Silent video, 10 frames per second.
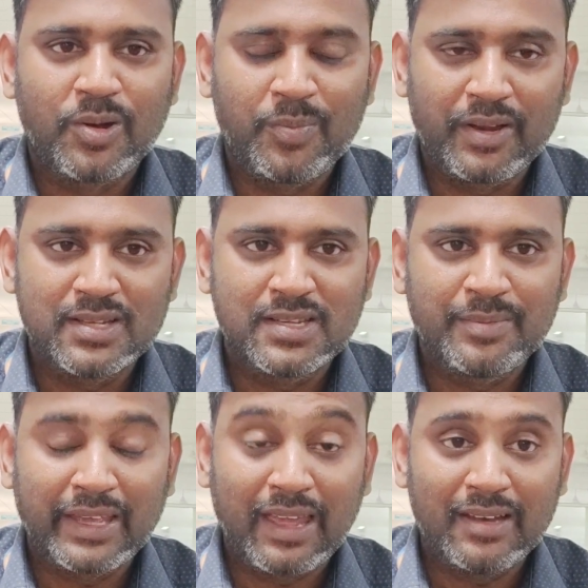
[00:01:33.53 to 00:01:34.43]
operation
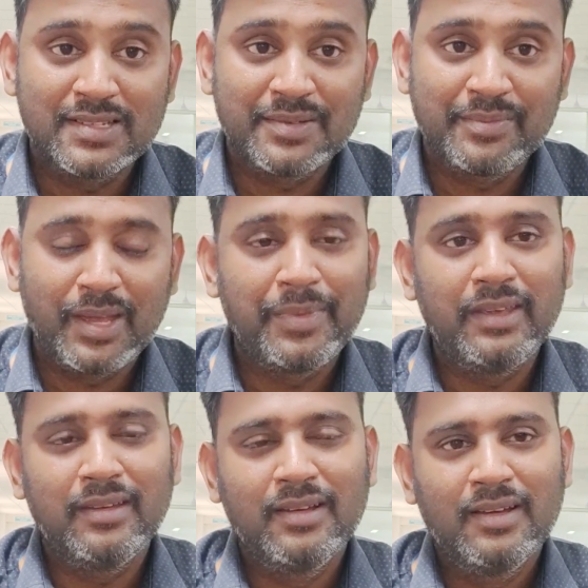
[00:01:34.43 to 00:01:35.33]
mechanism may be